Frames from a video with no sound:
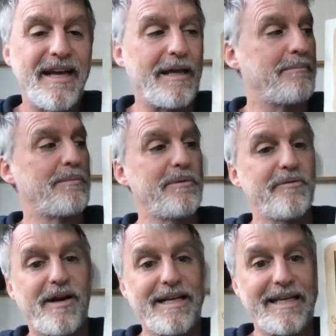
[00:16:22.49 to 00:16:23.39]
and
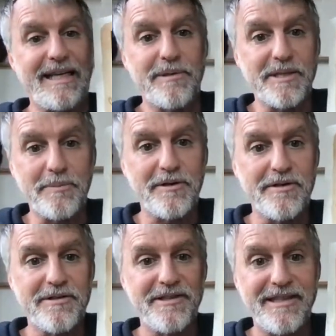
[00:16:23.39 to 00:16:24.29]
mummified ibis
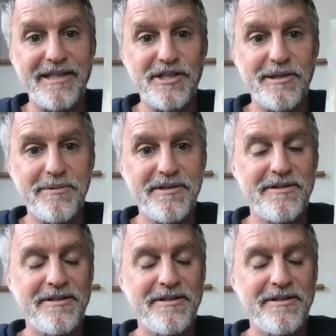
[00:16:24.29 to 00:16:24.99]
birds in Egypt?